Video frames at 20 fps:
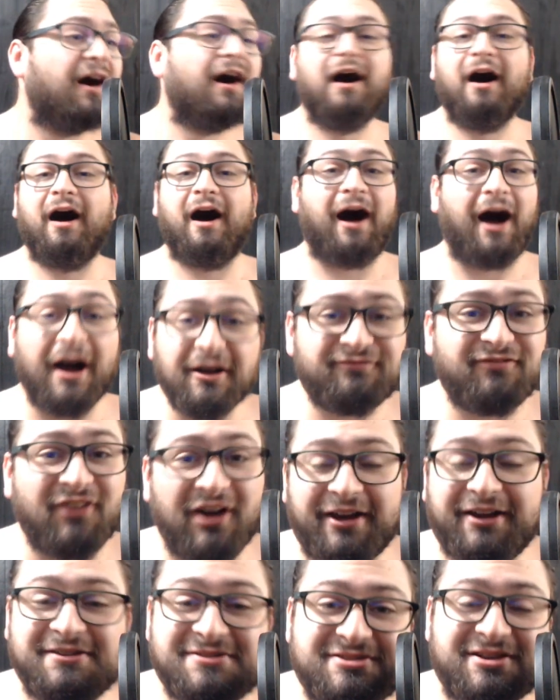I
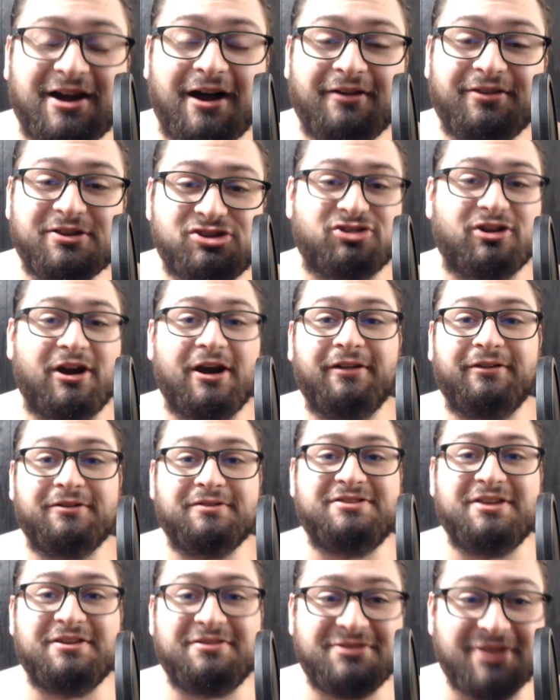fucking saw the trailer
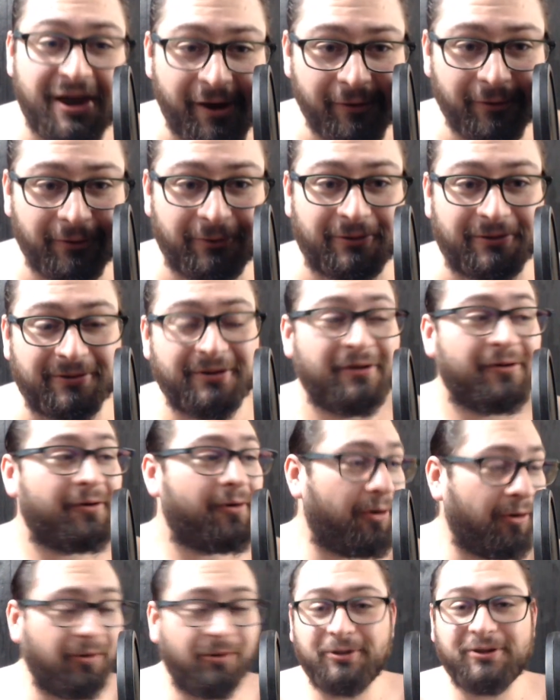to Dune.
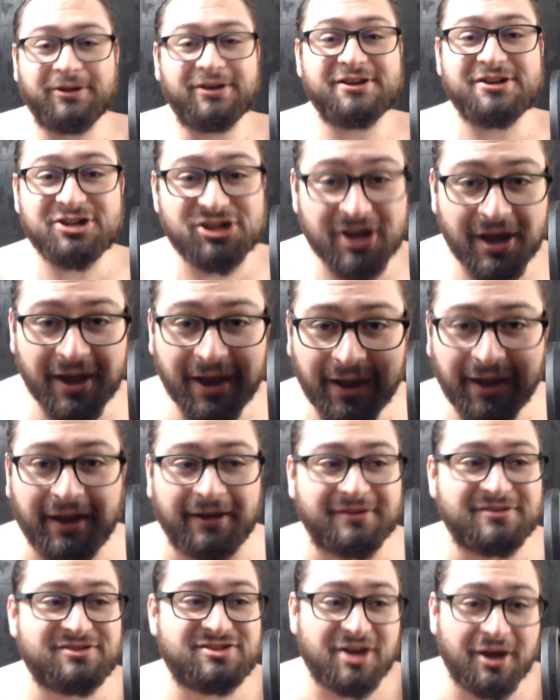Holy
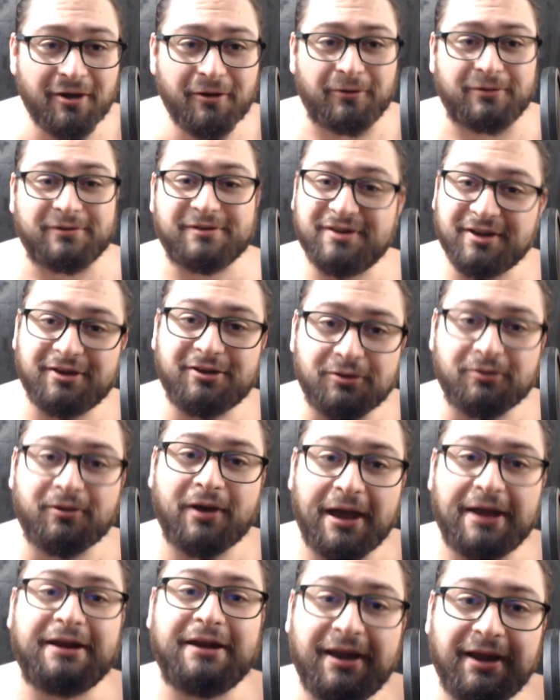shit. Dune.
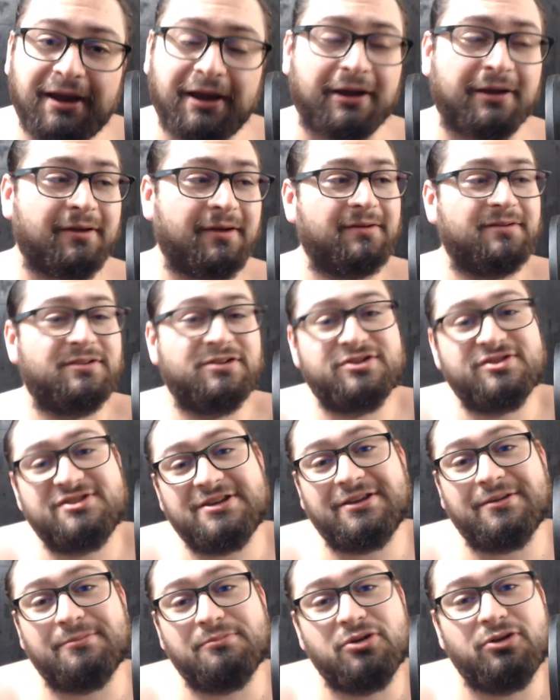D-U-N-E. Did you see
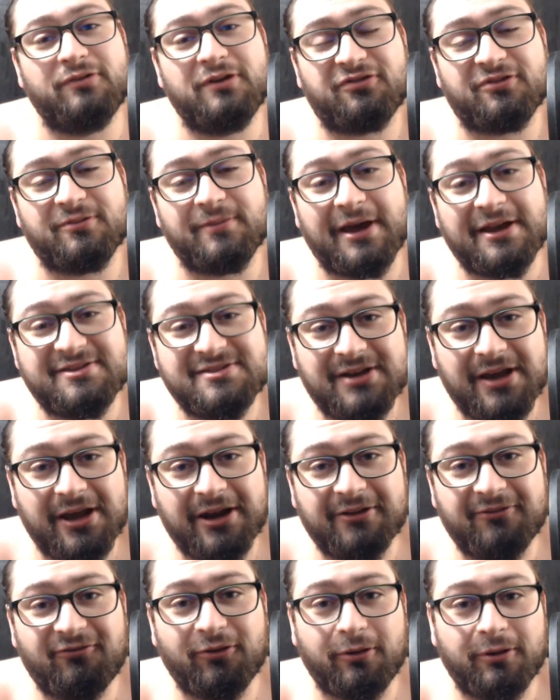the movie from
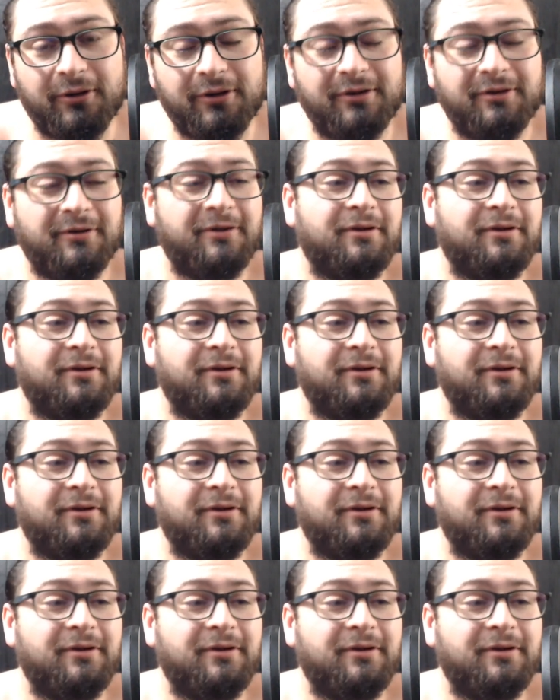1984?